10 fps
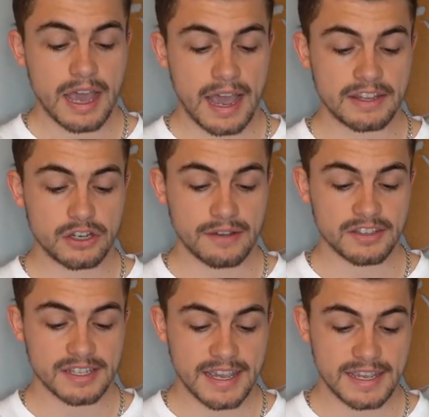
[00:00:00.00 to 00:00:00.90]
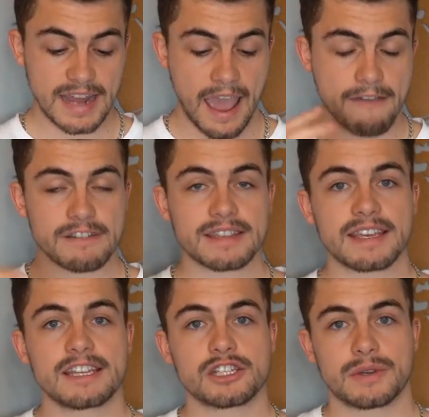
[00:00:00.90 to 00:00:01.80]
and then you have to take in
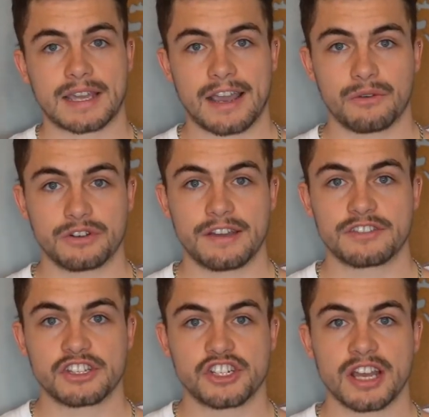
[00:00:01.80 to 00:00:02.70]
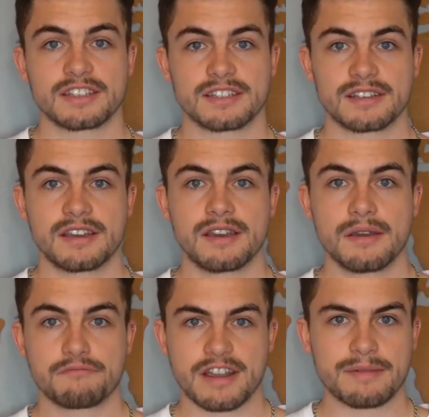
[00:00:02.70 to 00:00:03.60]
everything into account. You have to adjust
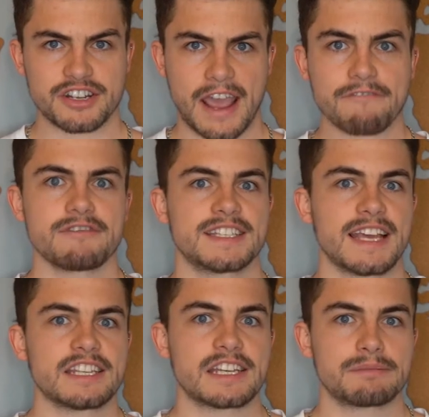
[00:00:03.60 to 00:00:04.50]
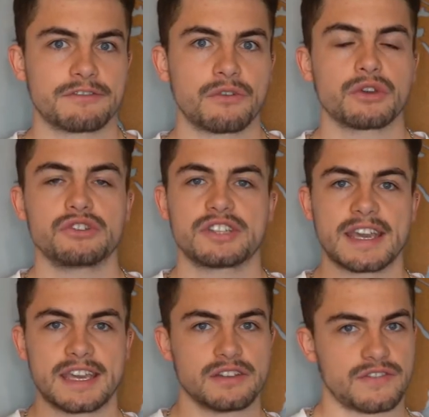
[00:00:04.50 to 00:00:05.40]
pretty much every setting before you
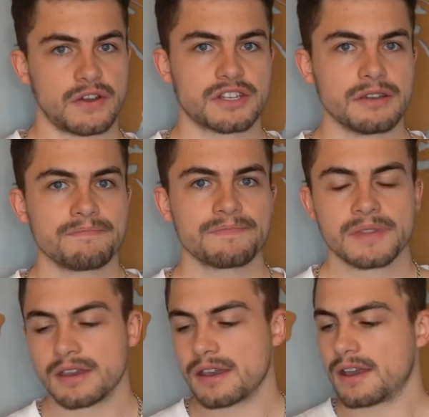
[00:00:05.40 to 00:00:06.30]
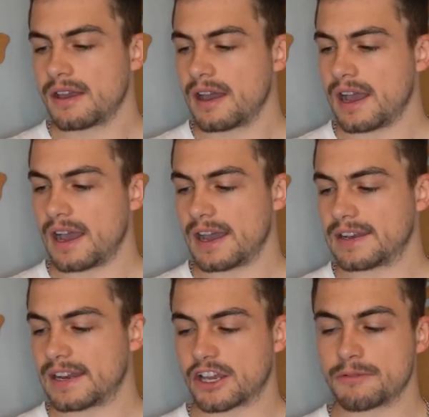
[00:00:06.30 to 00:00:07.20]
take each photo.
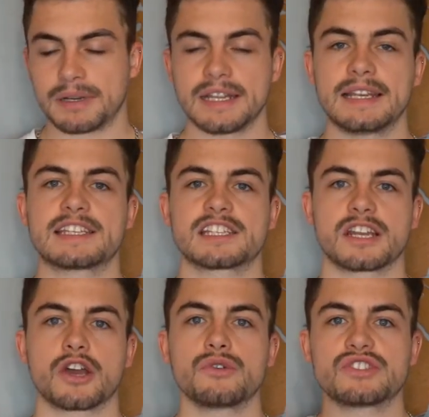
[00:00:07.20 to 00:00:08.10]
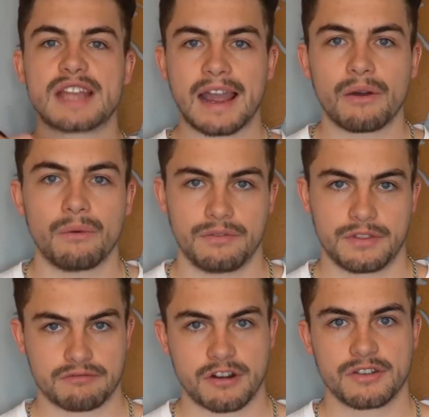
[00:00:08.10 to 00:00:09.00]
And then it completely slows down
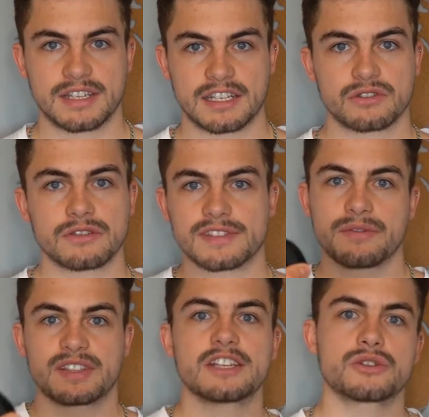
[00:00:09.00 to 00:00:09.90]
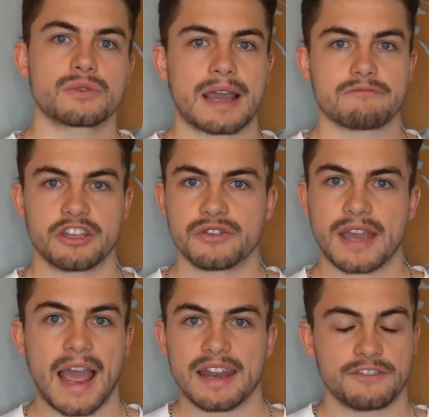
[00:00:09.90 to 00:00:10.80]
the process, because obviously with a digital camera you
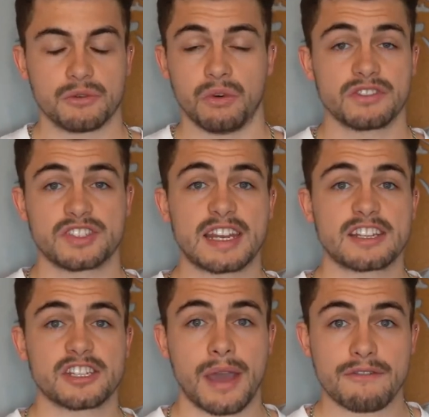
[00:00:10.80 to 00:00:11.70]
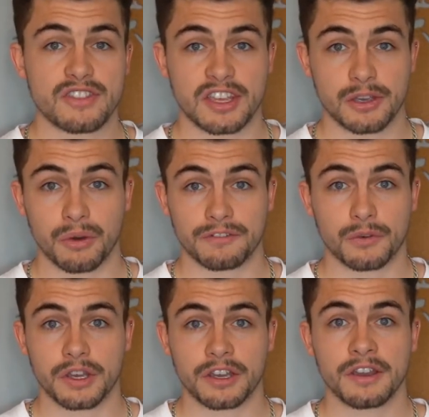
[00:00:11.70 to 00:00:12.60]
can, if you want, set it to do everything you want
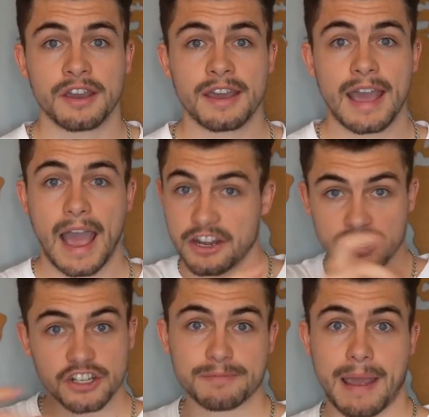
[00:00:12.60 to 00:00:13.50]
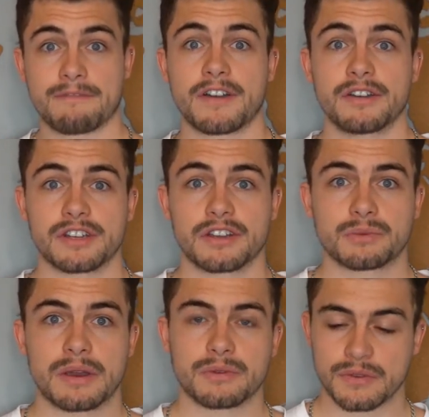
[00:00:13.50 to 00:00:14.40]
for you, and you just spam
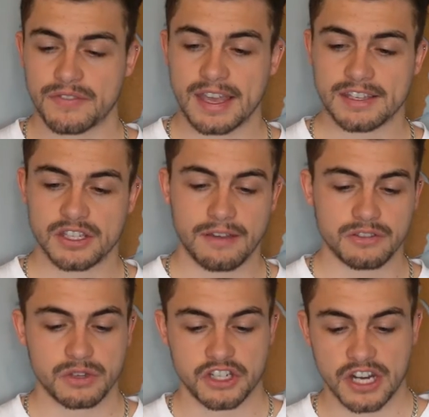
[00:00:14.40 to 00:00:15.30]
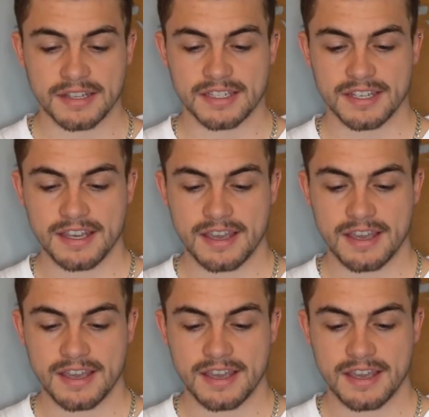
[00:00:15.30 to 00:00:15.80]
photos. Whereas with this, you have to adjust,